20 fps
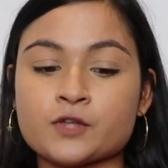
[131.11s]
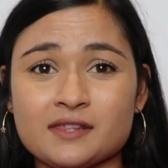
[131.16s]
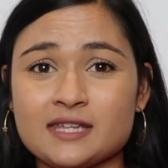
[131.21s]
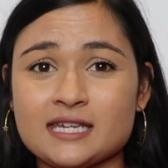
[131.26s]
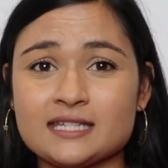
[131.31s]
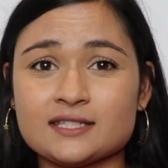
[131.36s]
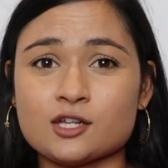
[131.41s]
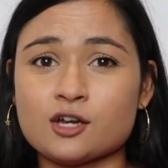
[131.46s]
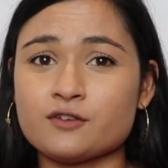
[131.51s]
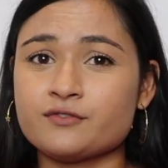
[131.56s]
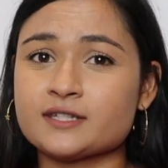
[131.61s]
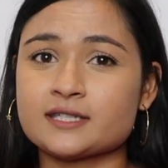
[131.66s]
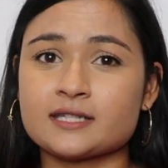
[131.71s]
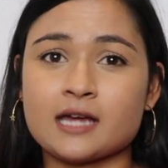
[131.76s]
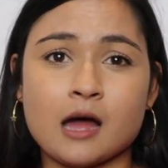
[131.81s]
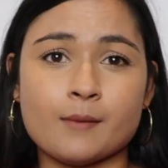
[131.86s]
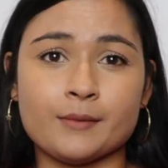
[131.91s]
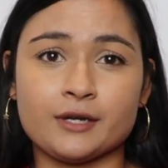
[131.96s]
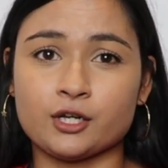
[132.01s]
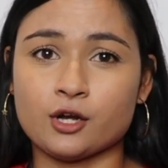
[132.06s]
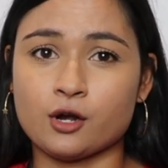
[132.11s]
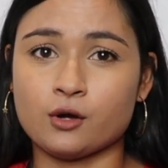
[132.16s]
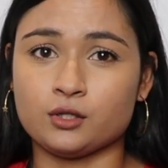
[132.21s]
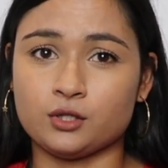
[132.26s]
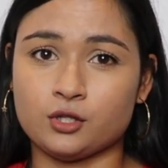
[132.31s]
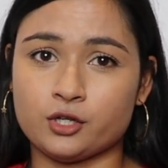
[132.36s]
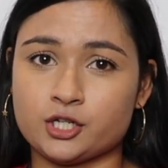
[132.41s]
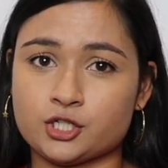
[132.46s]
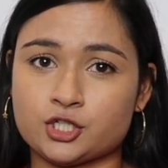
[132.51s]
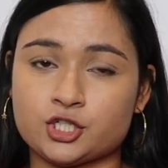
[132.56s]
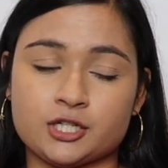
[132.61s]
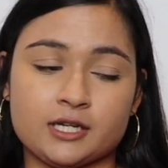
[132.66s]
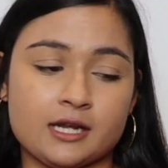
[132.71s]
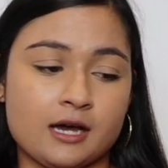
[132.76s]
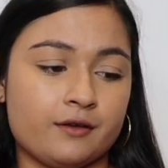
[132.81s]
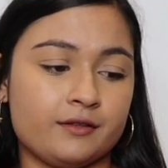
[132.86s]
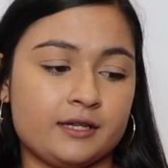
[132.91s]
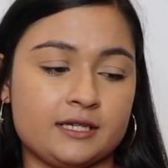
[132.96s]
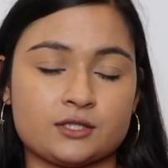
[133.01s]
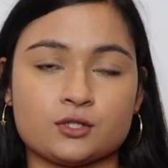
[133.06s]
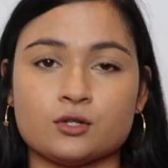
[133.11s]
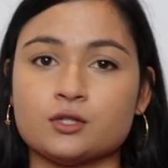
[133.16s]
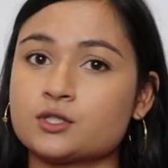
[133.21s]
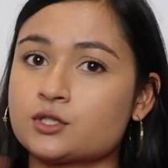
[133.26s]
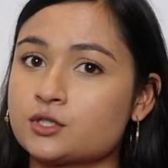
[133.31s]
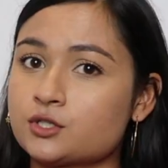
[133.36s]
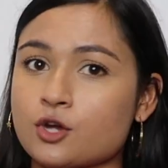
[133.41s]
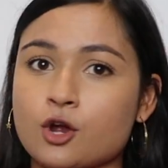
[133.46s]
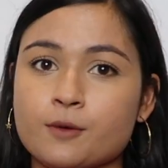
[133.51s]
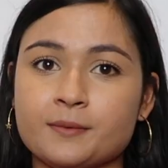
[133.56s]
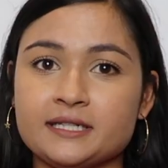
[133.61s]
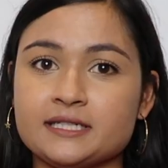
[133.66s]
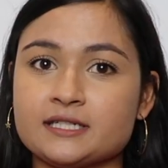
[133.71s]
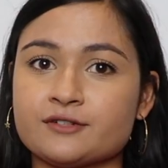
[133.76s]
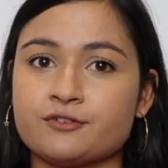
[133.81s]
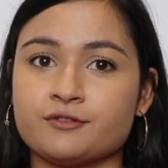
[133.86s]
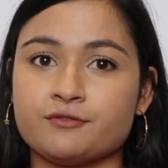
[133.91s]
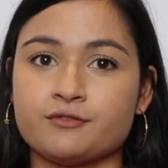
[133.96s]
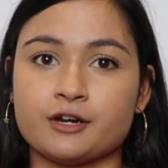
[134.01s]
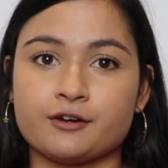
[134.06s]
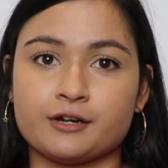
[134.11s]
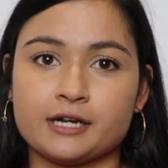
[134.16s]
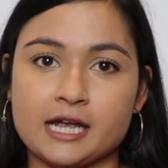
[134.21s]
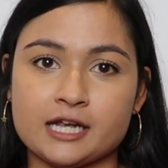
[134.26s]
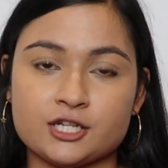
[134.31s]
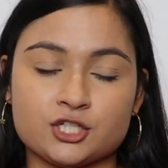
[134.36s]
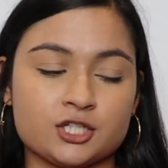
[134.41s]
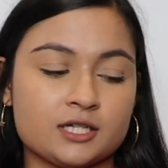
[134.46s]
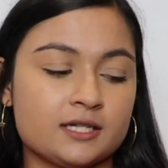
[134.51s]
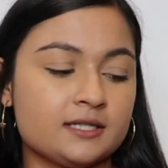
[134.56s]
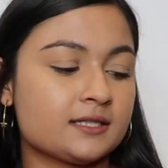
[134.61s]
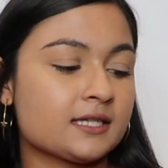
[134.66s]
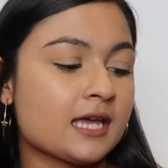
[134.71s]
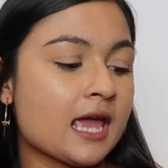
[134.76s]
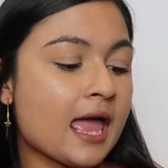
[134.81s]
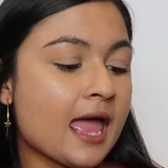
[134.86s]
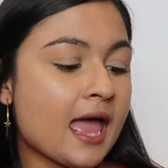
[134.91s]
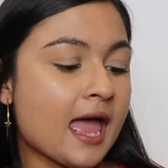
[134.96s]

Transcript: These loafers come and go a lot at Chanel. There's so many different variations